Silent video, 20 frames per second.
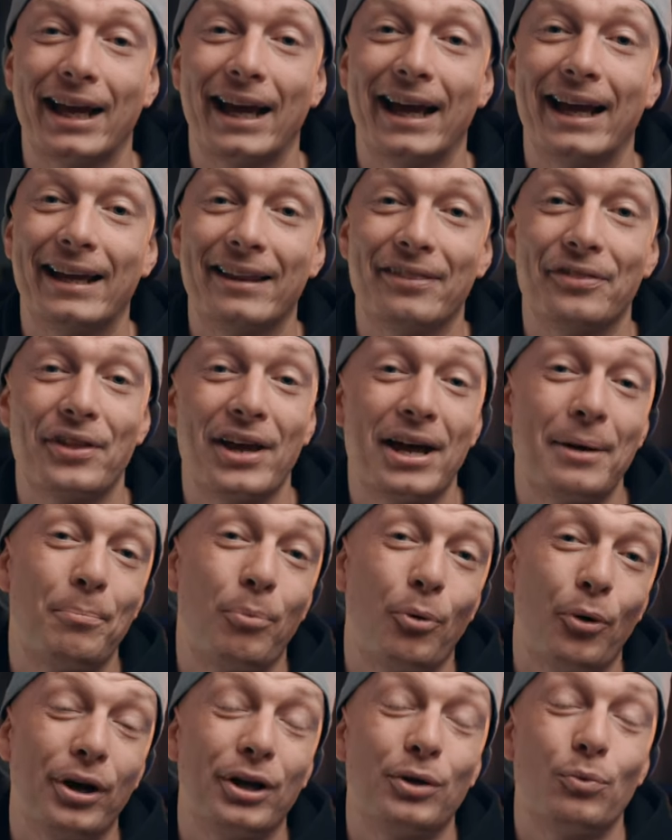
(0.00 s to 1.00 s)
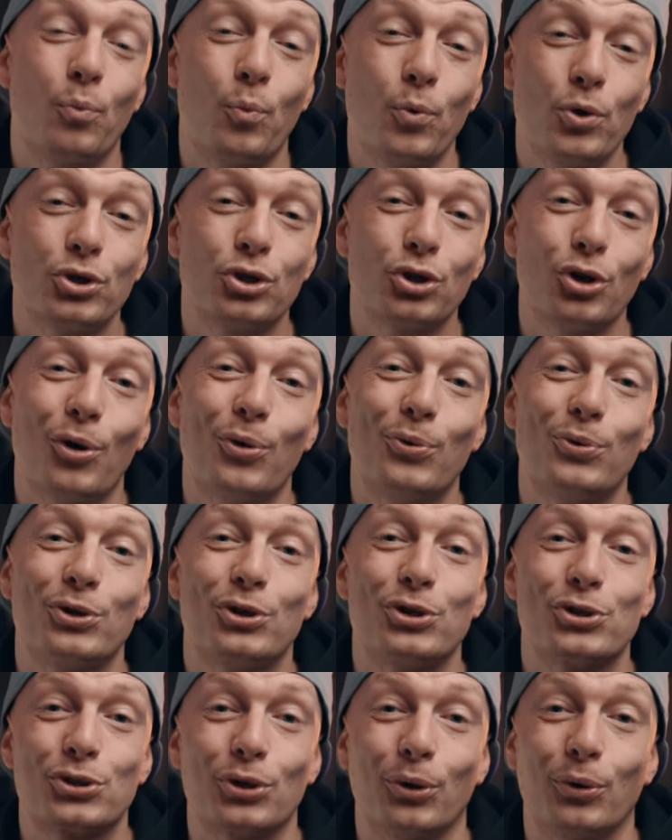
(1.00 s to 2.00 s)
and that point would go to
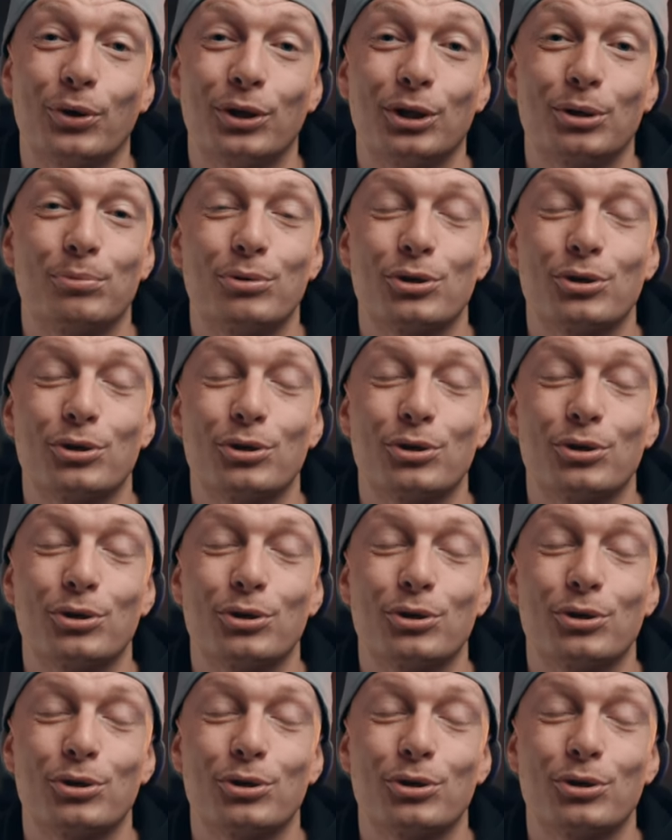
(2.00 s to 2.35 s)
the Sony,